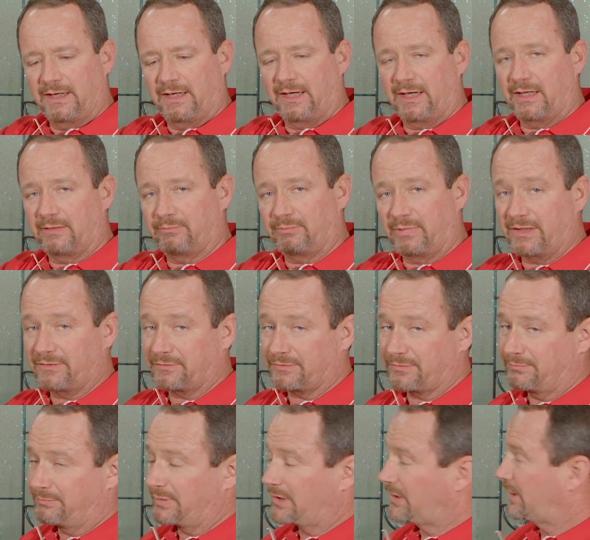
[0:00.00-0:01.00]
And
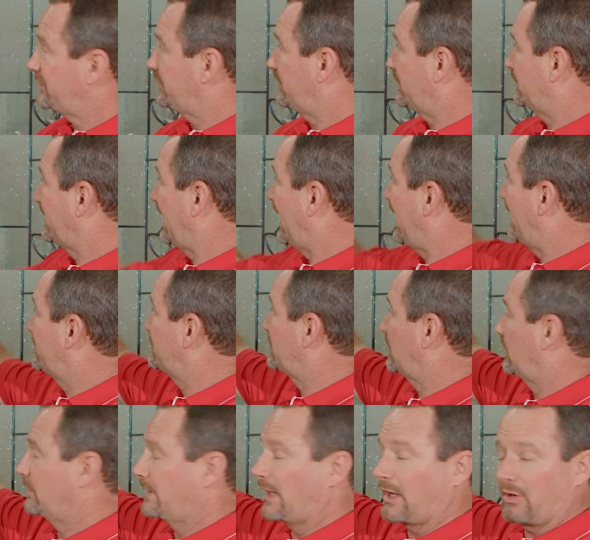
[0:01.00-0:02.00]
because your tabs
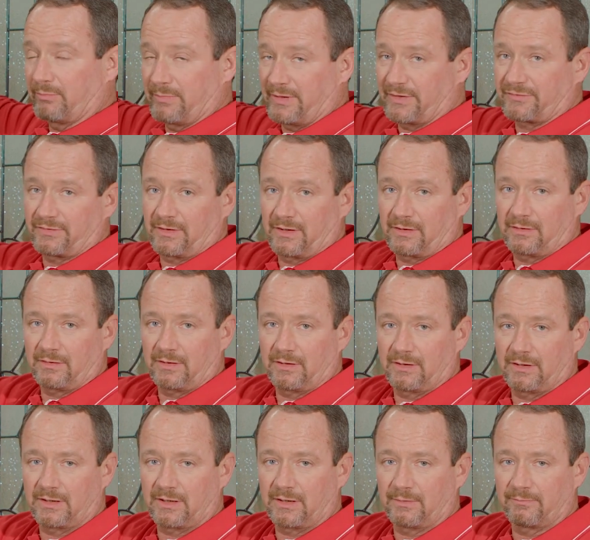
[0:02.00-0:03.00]
are now missing
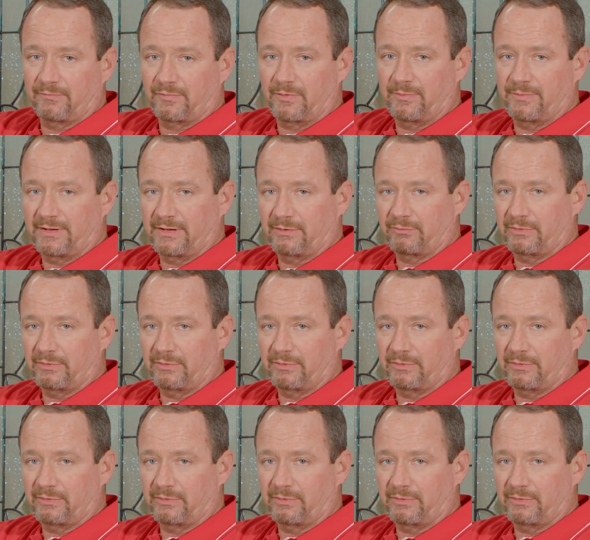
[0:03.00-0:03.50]
from the